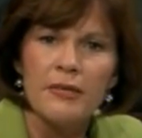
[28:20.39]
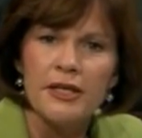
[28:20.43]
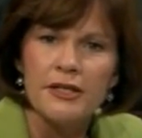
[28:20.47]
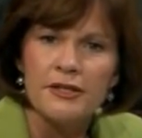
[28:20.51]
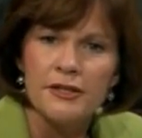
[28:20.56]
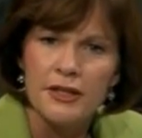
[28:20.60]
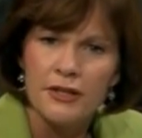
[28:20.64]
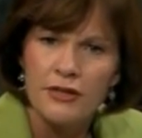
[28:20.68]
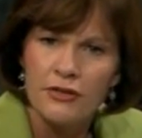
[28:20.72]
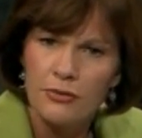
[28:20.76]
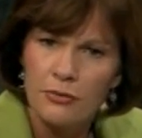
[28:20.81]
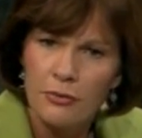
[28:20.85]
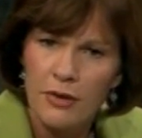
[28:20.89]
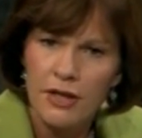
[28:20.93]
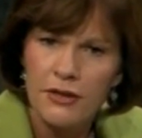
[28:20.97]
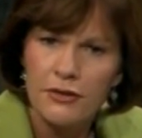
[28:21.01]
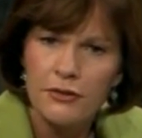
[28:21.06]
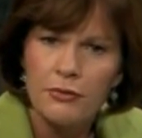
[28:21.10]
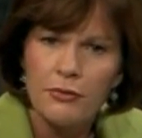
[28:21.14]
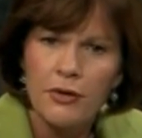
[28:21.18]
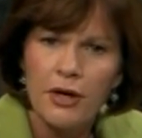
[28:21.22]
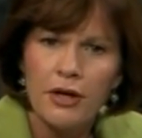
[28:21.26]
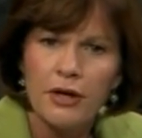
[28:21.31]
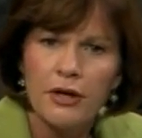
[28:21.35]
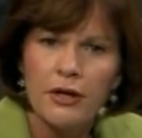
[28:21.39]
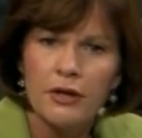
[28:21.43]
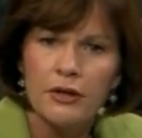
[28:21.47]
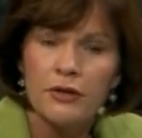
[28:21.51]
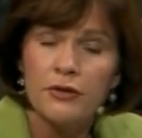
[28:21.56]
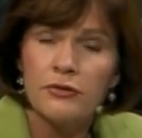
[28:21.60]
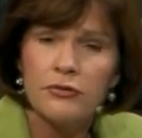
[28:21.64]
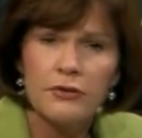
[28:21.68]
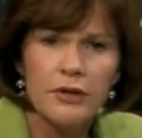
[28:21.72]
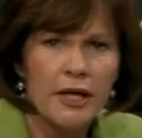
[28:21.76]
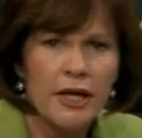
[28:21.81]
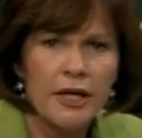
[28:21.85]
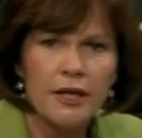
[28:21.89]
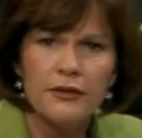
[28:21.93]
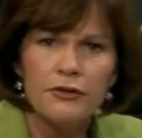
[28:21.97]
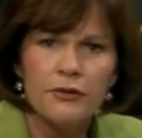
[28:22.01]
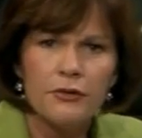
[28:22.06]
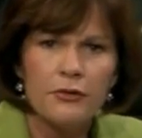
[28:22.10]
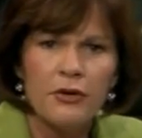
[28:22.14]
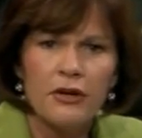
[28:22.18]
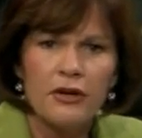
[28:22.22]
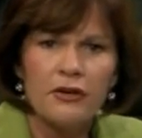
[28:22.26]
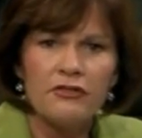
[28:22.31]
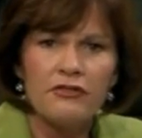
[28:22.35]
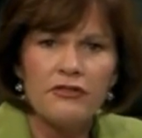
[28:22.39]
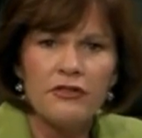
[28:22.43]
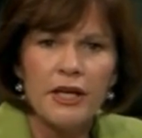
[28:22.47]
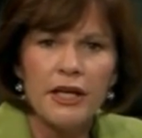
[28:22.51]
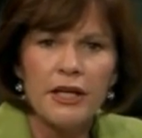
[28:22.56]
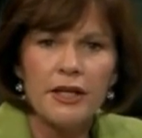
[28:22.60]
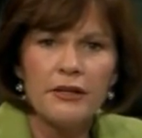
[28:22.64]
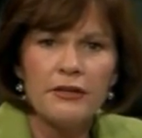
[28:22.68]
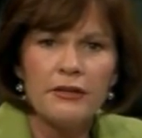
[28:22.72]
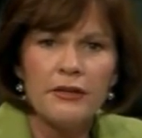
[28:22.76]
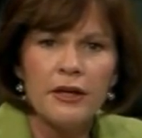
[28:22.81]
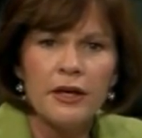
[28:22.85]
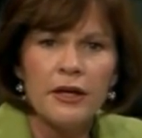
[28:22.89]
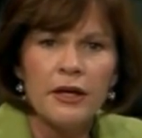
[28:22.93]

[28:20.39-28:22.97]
is a threat to our country and to our faith?